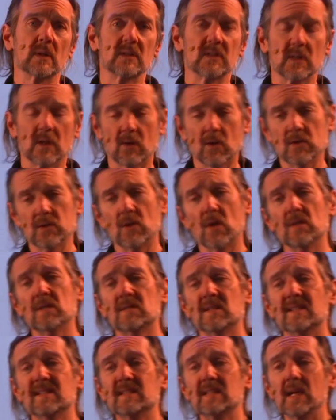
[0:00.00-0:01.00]
the singer starts
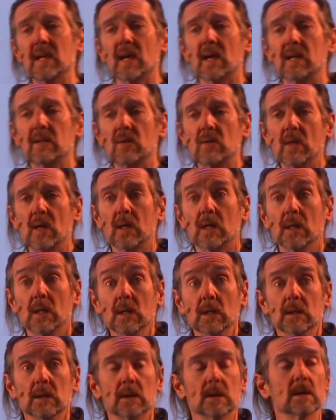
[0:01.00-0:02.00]
to sing and you think,
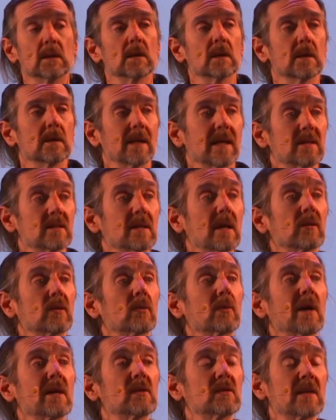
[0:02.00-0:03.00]
that's not the
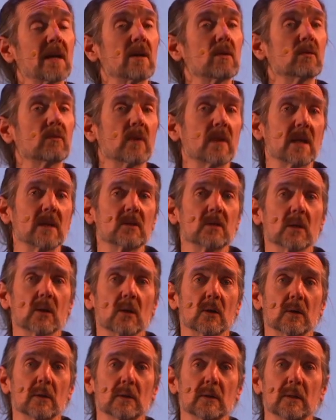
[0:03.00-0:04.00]
right sound for that
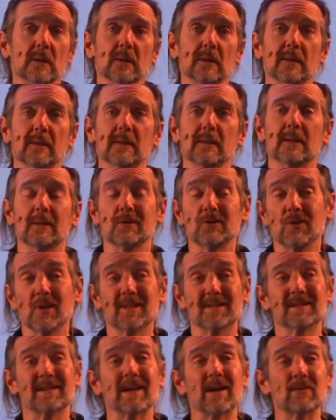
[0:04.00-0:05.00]
singer. She
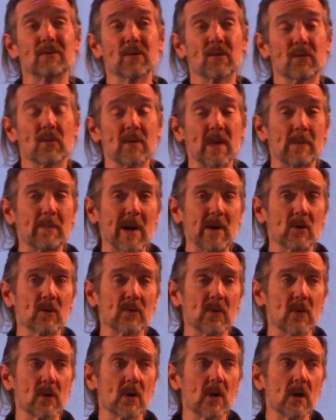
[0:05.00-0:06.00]
doesn't sound good through that
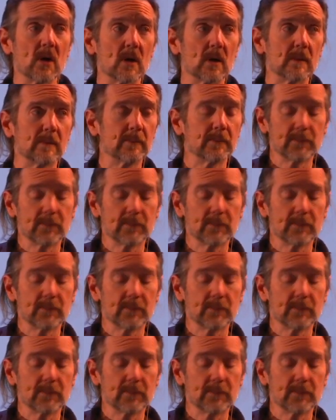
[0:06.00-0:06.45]
microphone at all.